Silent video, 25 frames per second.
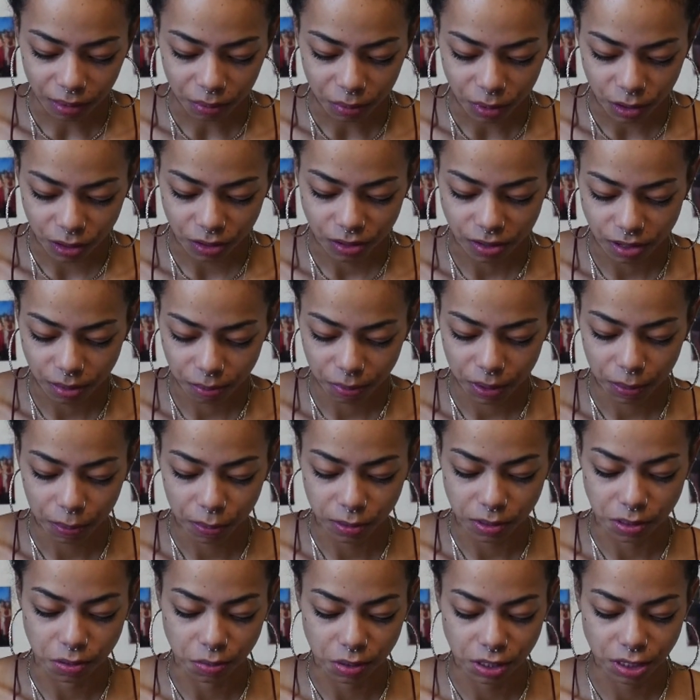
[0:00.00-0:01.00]
You're some
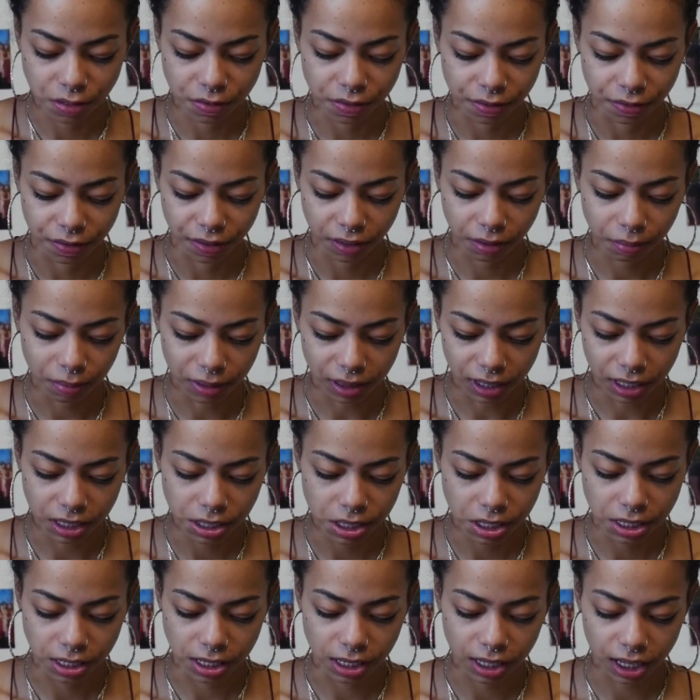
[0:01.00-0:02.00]
people's wish fulfillment. They
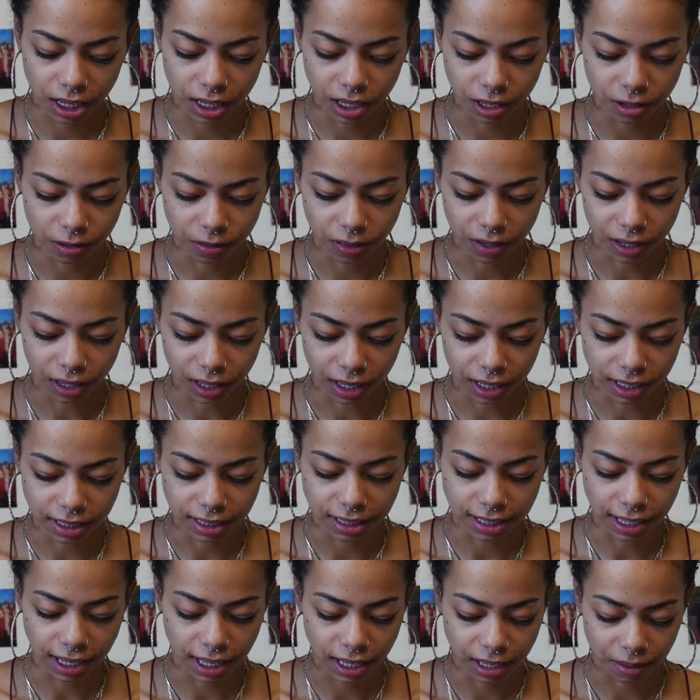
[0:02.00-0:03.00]
just look at you and they're like,
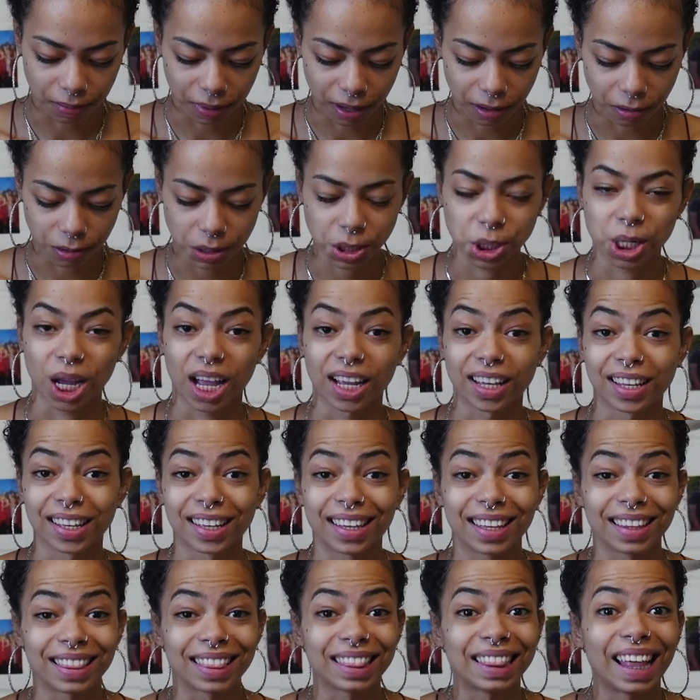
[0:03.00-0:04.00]
damn, I wish I could
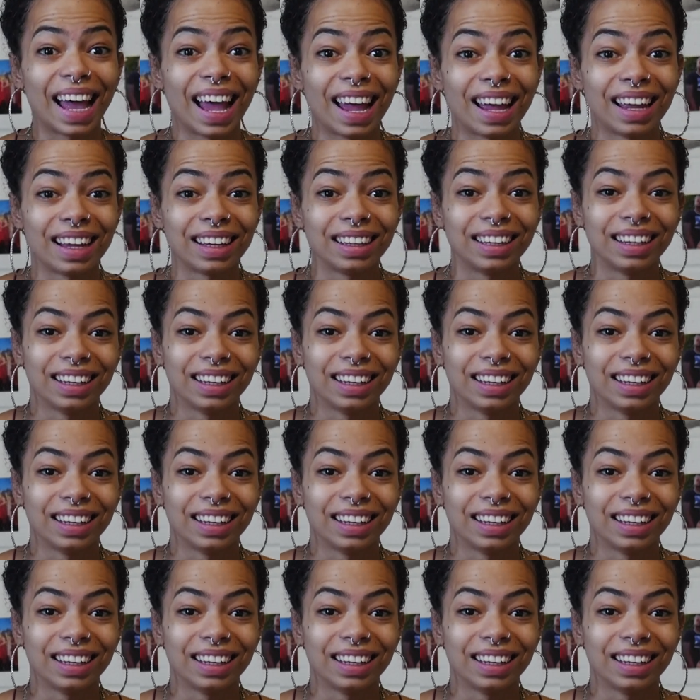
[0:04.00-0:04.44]
get that.